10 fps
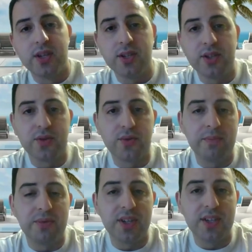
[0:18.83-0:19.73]

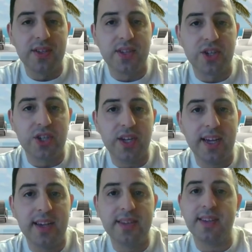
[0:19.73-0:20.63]
subscriptions, the
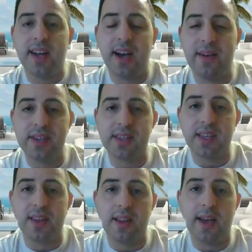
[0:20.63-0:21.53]
shares, and
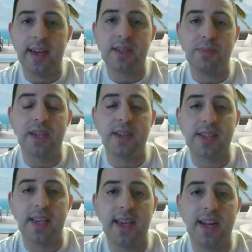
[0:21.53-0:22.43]
obviously the likes because
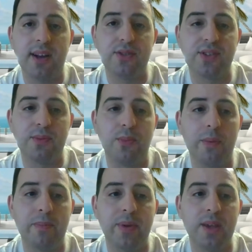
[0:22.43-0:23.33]
they get it out to
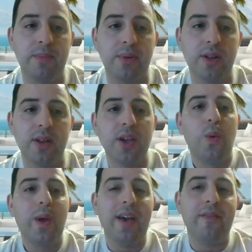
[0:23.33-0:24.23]
more people.
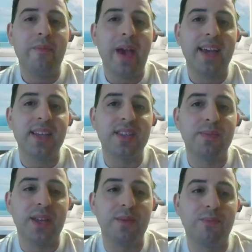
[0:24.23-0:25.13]
We have Meghan
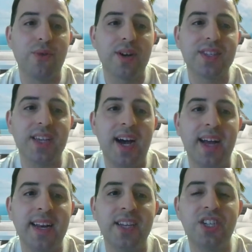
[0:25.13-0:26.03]
Smith Brooks
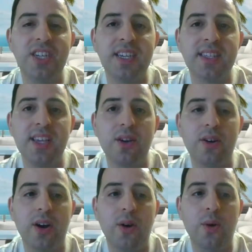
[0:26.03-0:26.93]
on, and she is the
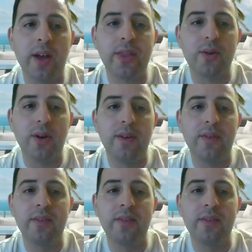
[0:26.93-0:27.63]
author of